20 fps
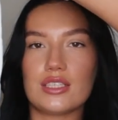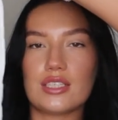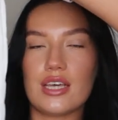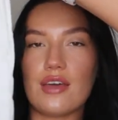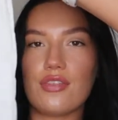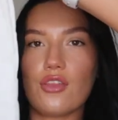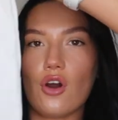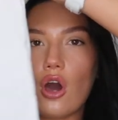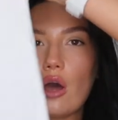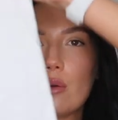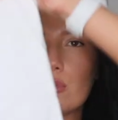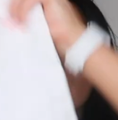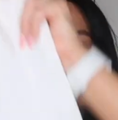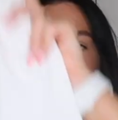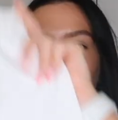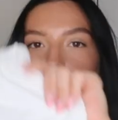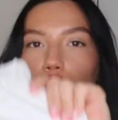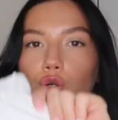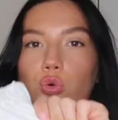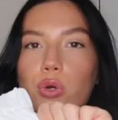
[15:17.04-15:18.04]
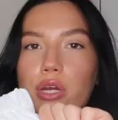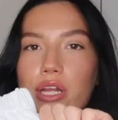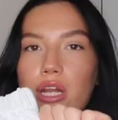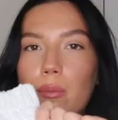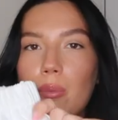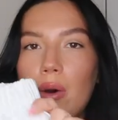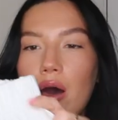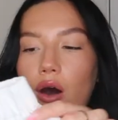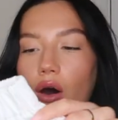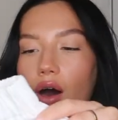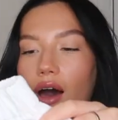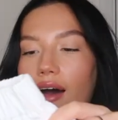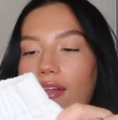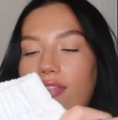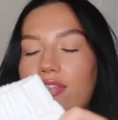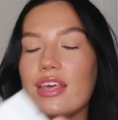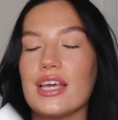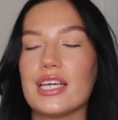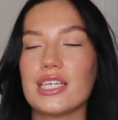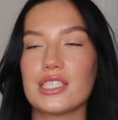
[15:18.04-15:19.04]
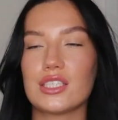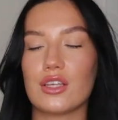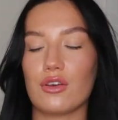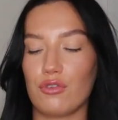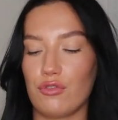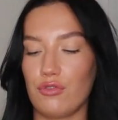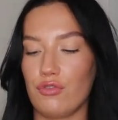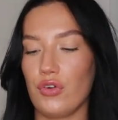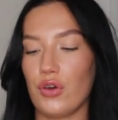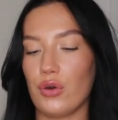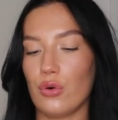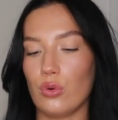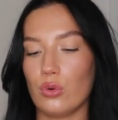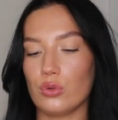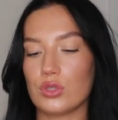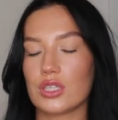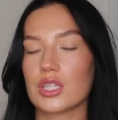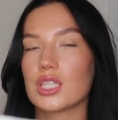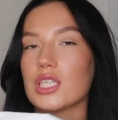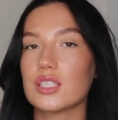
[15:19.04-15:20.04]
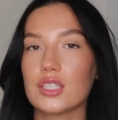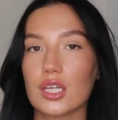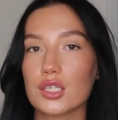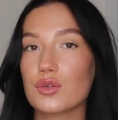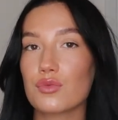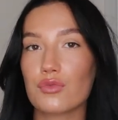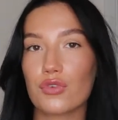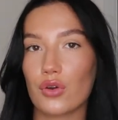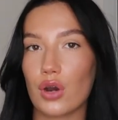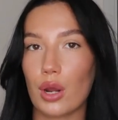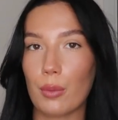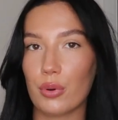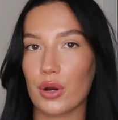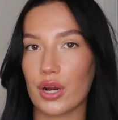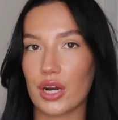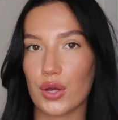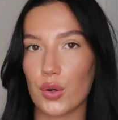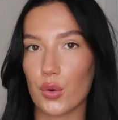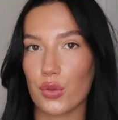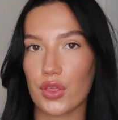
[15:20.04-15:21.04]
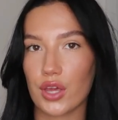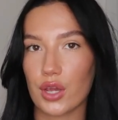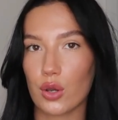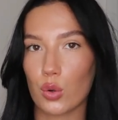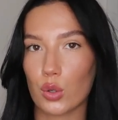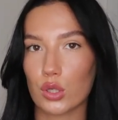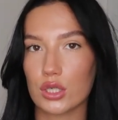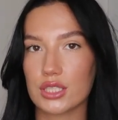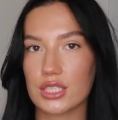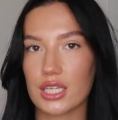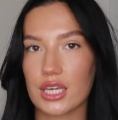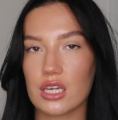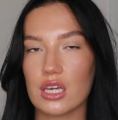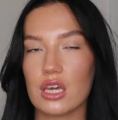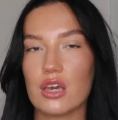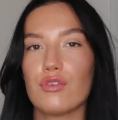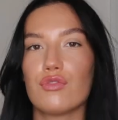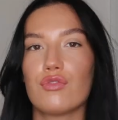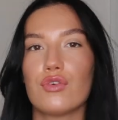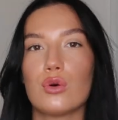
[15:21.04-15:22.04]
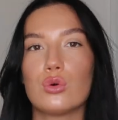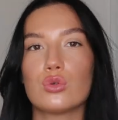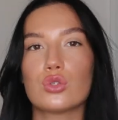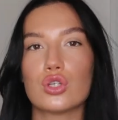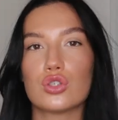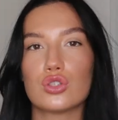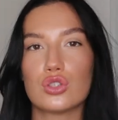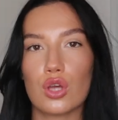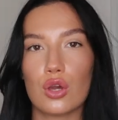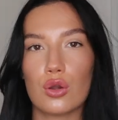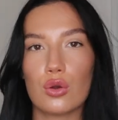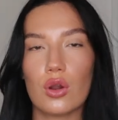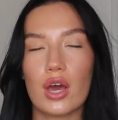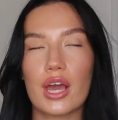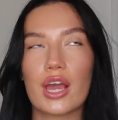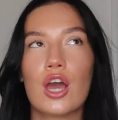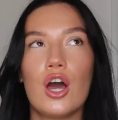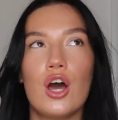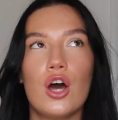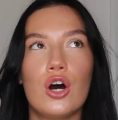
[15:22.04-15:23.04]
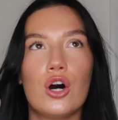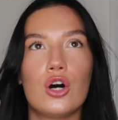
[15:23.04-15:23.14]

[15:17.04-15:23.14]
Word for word: set that i was just talking about and this feels this doesn't feel like pretty little thing quality it feels so like